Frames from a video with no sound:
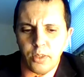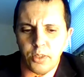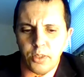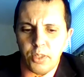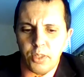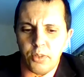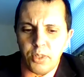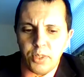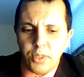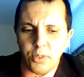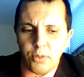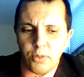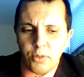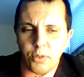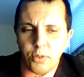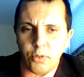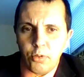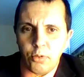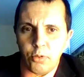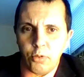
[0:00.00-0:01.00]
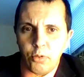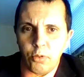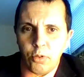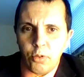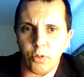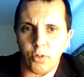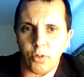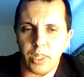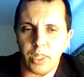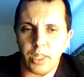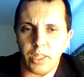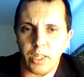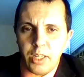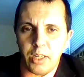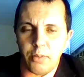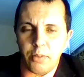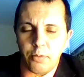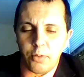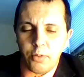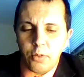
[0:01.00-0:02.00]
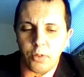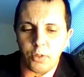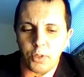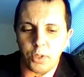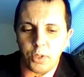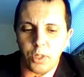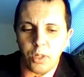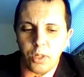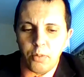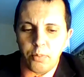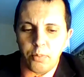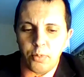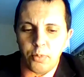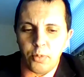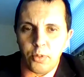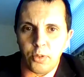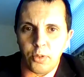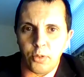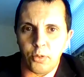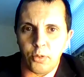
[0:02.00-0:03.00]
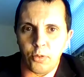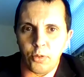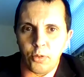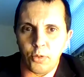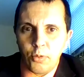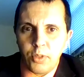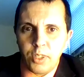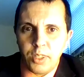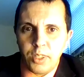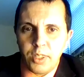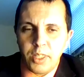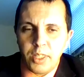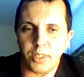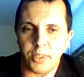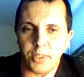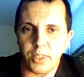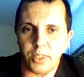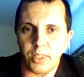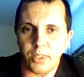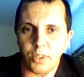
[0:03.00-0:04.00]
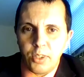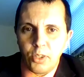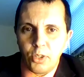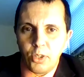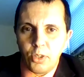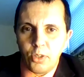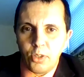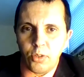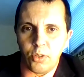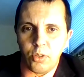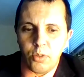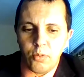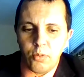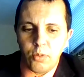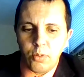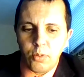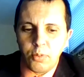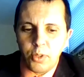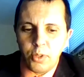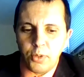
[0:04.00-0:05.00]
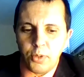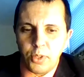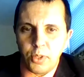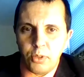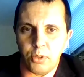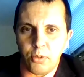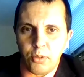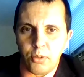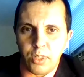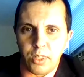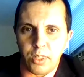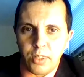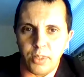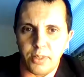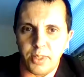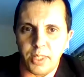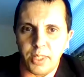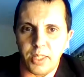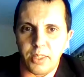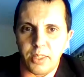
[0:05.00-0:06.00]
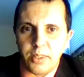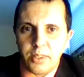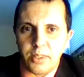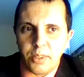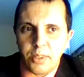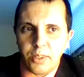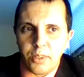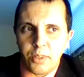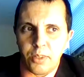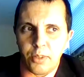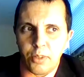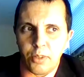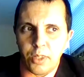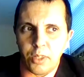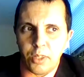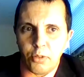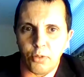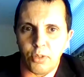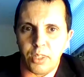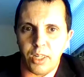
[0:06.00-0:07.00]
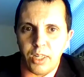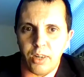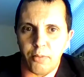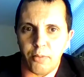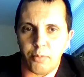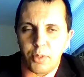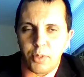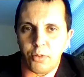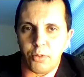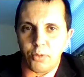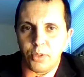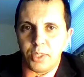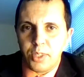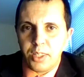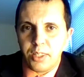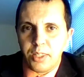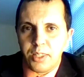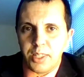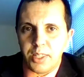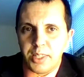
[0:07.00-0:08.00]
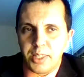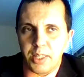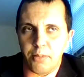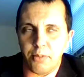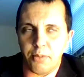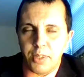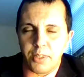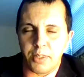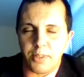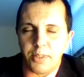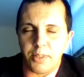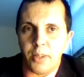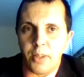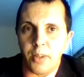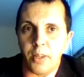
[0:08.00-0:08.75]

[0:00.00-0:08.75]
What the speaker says: There is also the CONCACAF Gold Cup. The 2019 edition will be hosted in the United States, the country that have been hosting this event